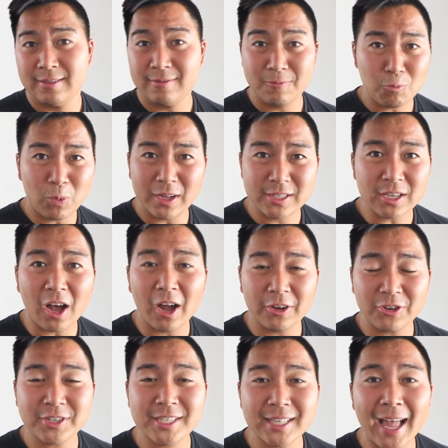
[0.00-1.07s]
what's on
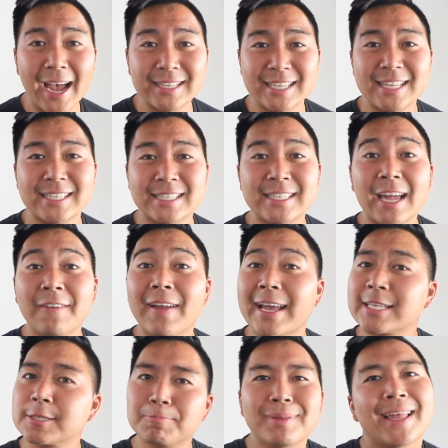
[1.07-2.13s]
your slides instead of
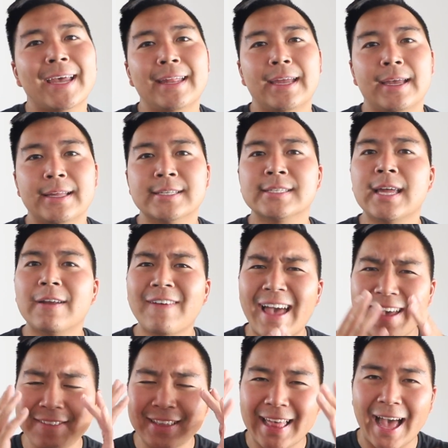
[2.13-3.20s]
explaining. Instead of
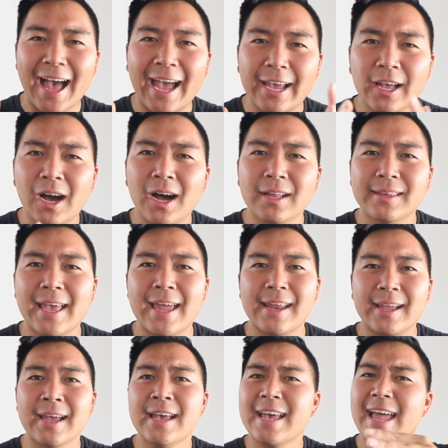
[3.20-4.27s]
having that eye
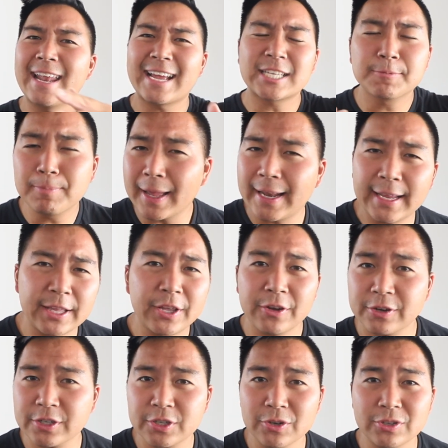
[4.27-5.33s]
contact and explaining to
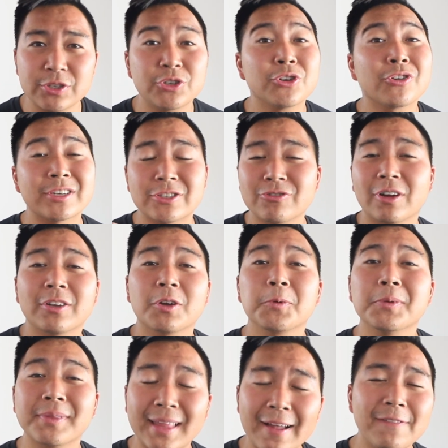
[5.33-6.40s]
your students, your instructor
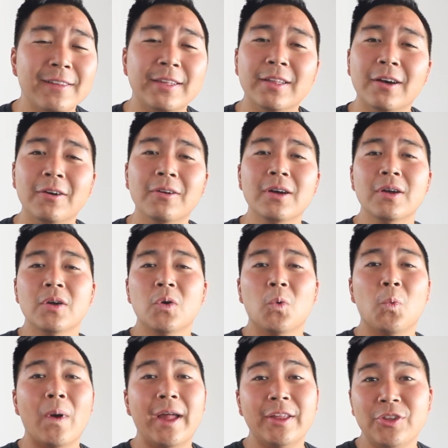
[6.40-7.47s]
will definitely know
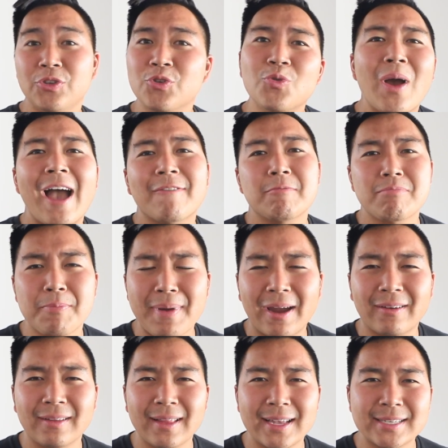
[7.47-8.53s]
when you haven't
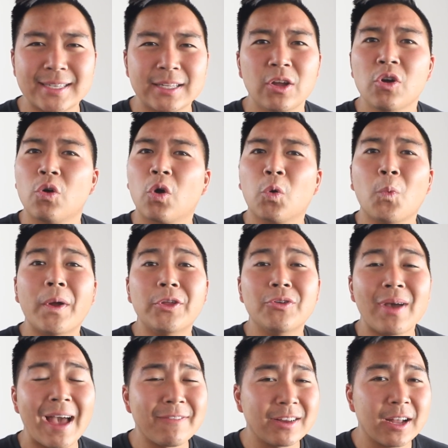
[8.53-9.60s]
prepared a lesson or when you
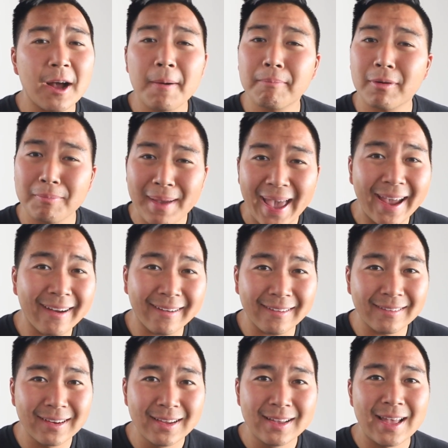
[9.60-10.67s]
haven't come
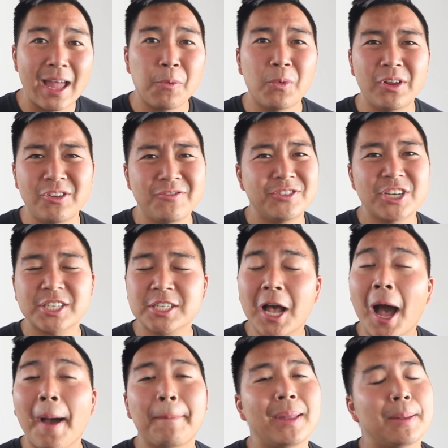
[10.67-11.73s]
prepared and when you just
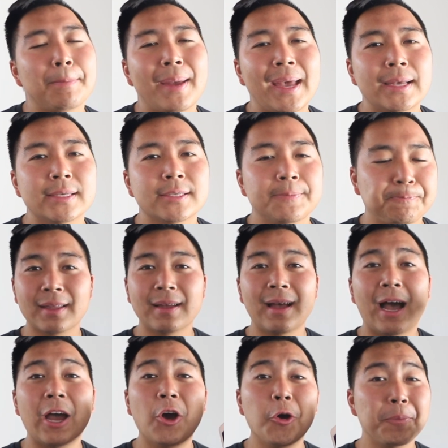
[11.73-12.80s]
copy and paste.
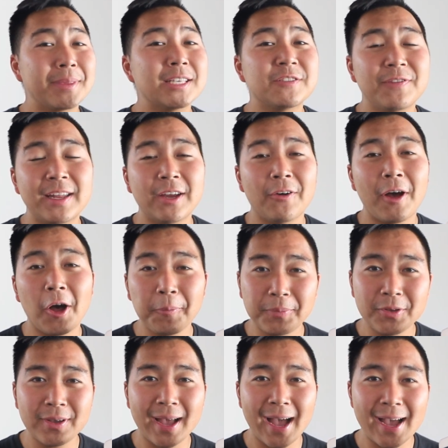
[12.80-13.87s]
I hope this video helped
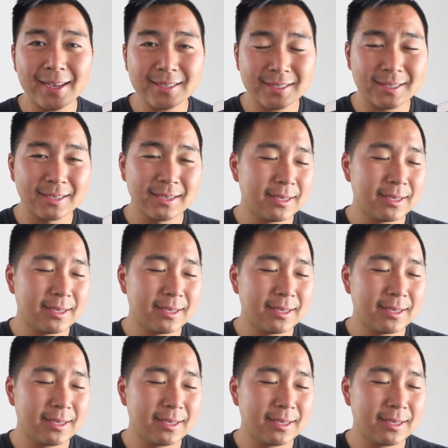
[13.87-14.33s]
you guys.